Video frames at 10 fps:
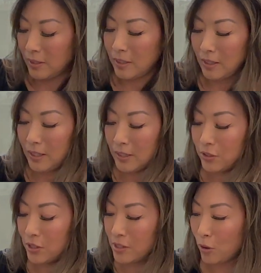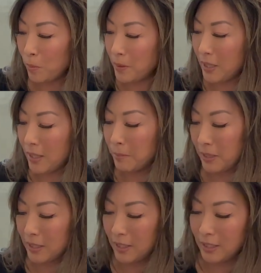And you just open it up
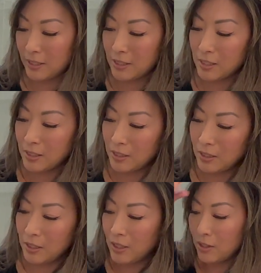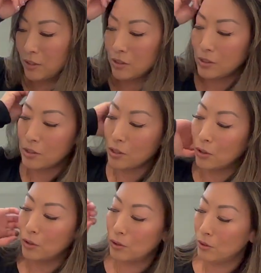like this.
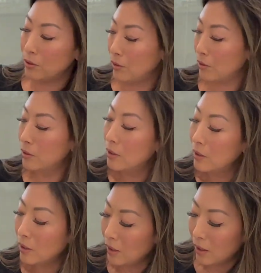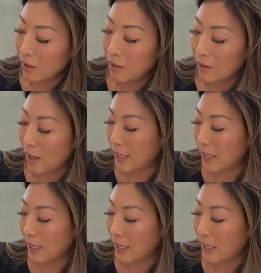So I